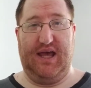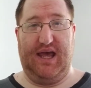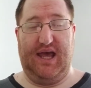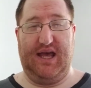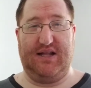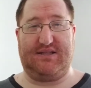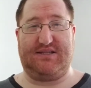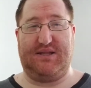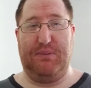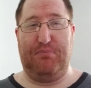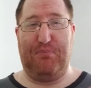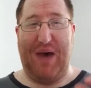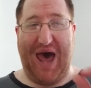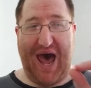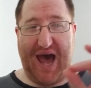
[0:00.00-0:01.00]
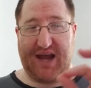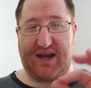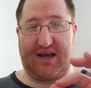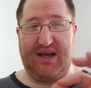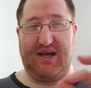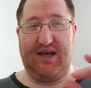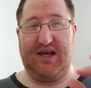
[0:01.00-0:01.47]
It's the
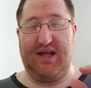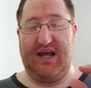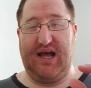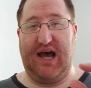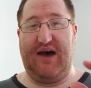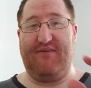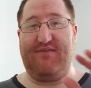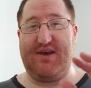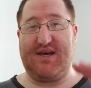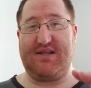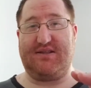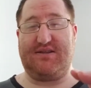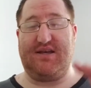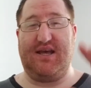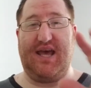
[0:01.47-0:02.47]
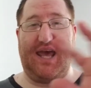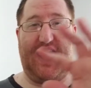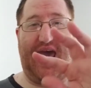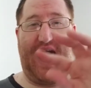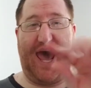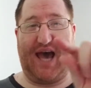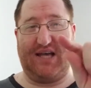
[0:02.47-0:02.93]
back of it
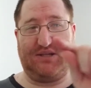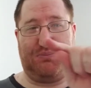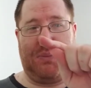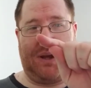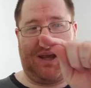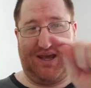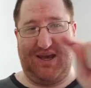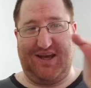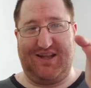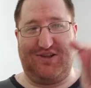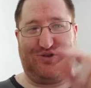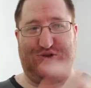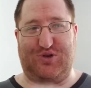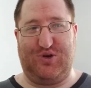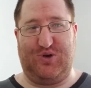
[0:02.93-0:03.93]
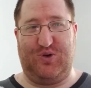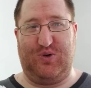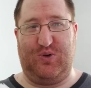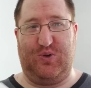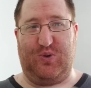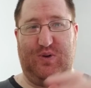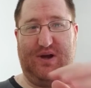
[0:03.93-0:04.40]
has begun
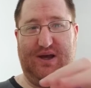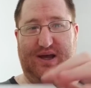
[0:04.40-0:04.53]
to